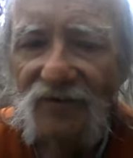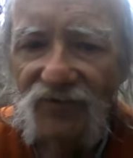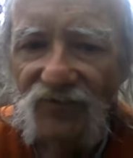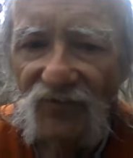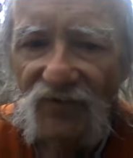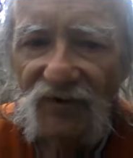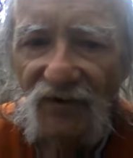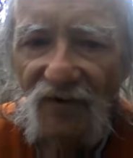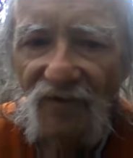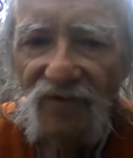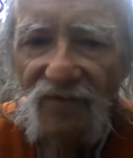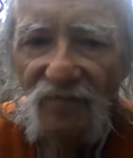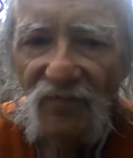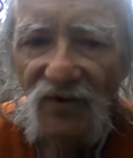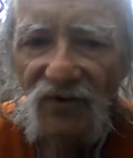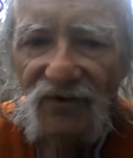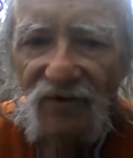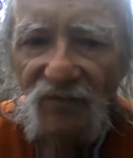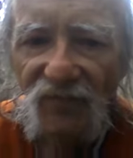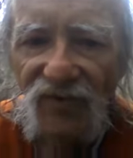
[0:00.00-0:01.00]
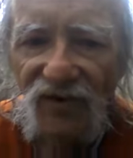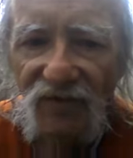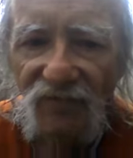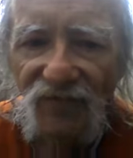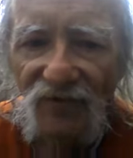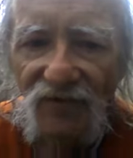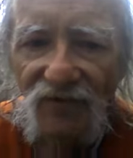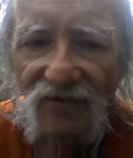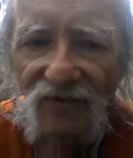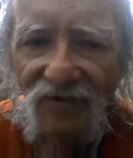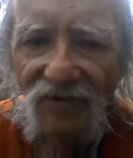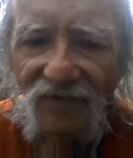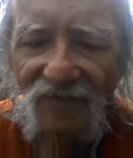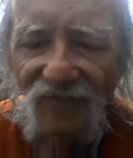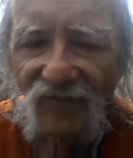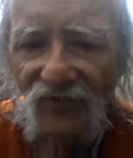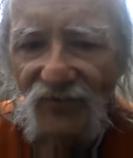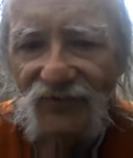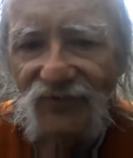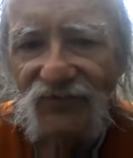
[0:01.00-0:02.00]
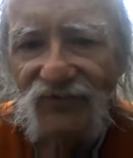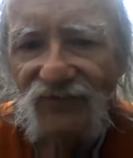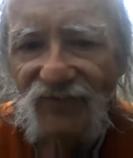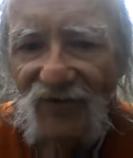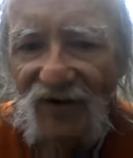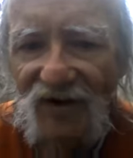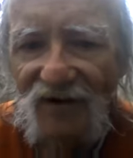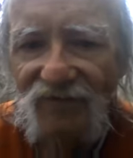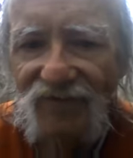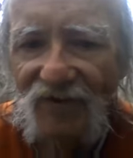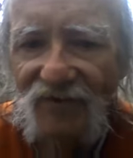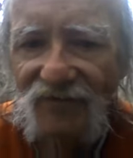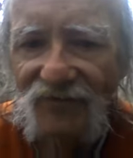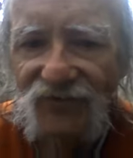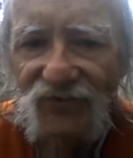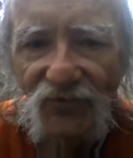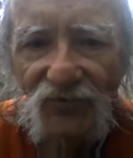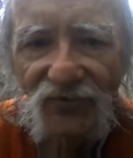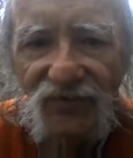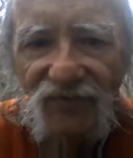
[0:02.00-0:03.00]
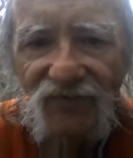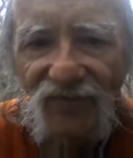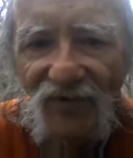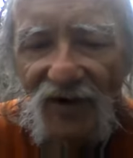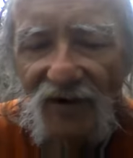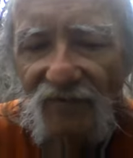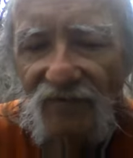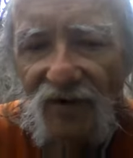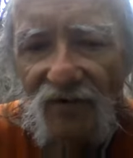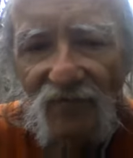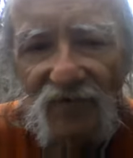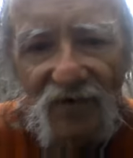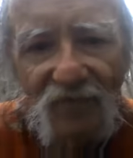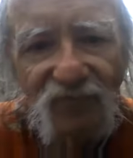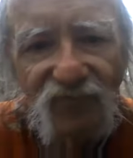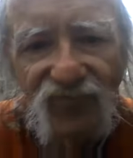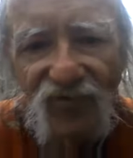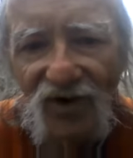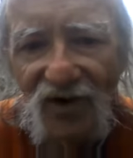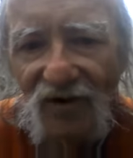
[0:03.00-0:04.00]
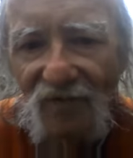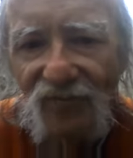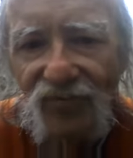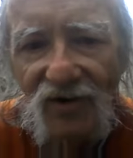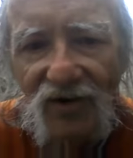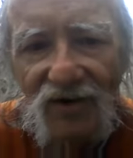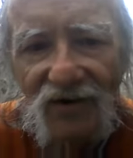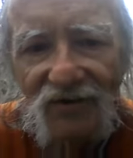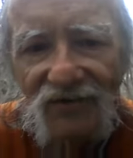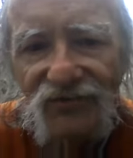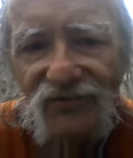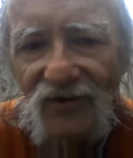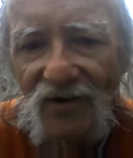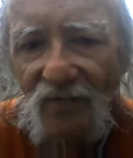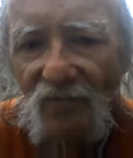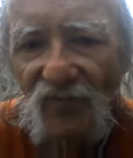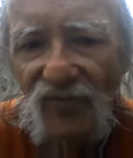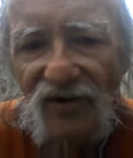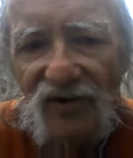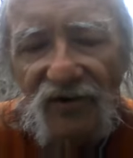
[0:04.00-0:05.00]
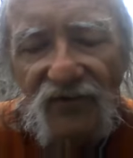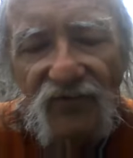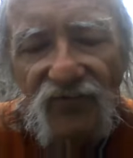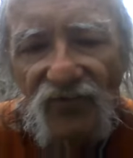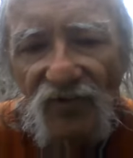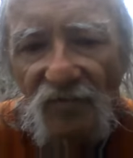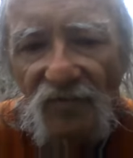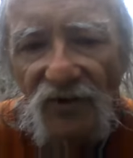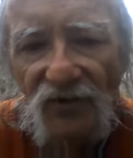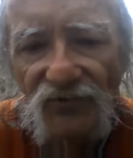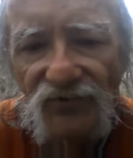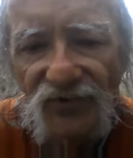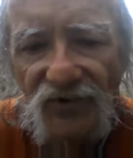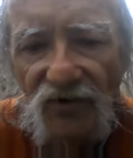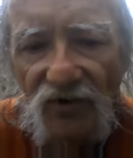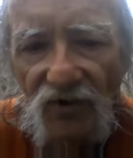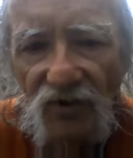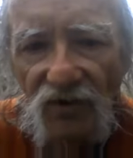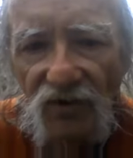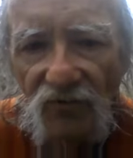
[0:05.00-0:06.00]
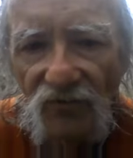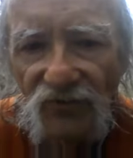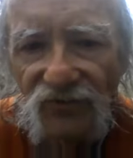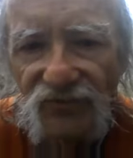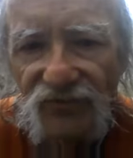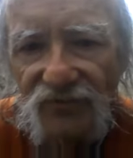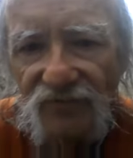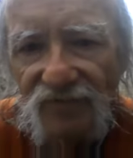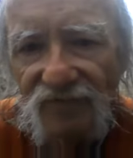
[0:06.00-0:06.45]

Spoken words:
300 million people versus 535 corrupt, bribe-lying, scumbag criminals in Congress.